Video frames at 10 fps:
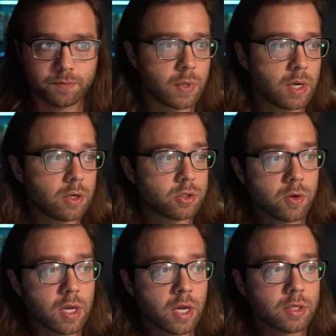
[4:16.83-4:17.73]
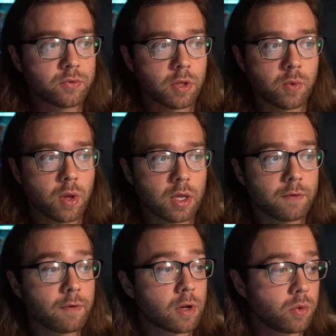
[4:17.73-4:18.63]
And I'll show you guys really quick.
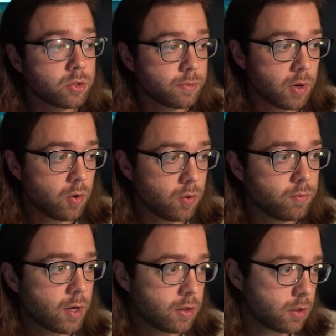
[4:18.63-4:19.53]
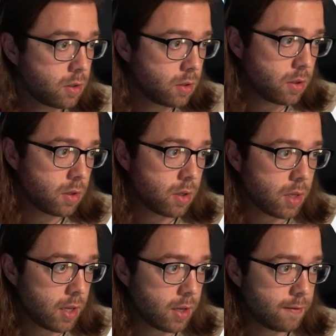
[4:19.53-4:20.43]
If I go into my home router
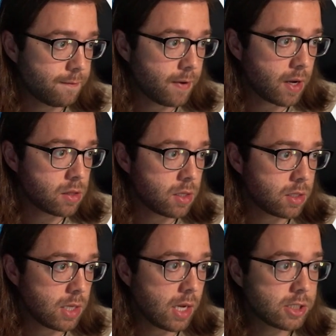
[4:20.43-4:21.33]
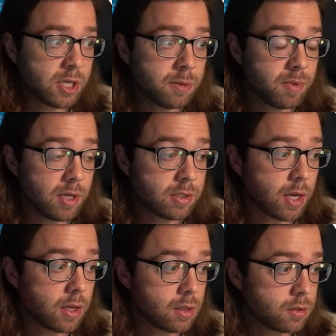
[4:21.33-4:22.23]
and find the DHCP
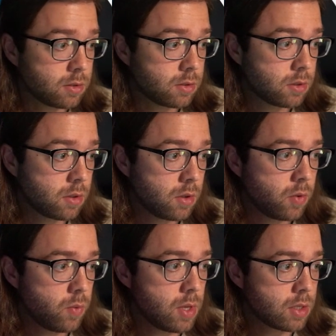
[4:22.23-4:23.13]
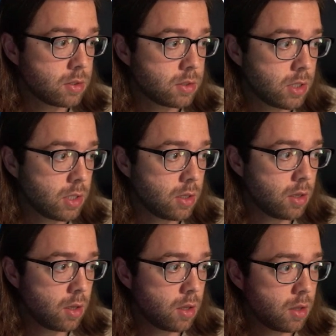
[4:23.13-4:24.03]
settings, we can see
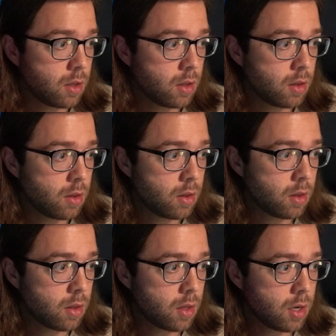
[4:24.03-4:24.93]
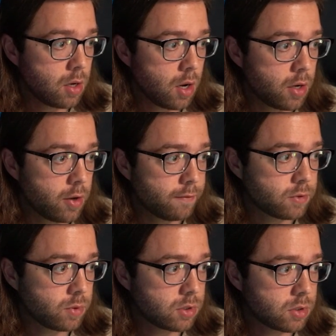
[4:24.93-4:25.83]
an on-off
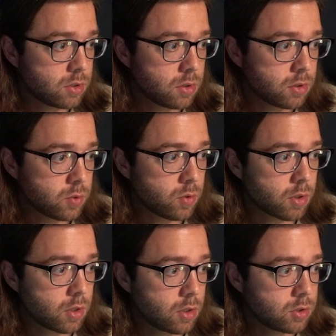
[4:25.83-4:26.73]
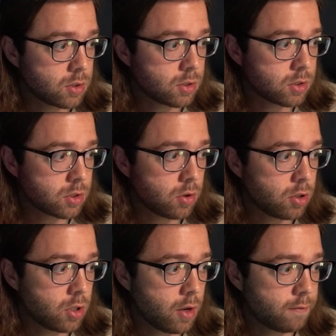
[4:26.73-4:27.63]
switch. We're gonna just turn
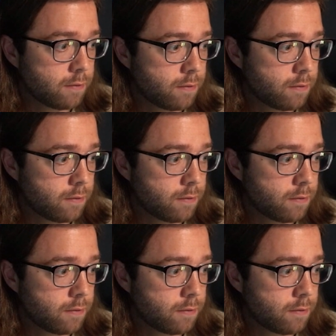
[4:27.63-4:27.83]
it off.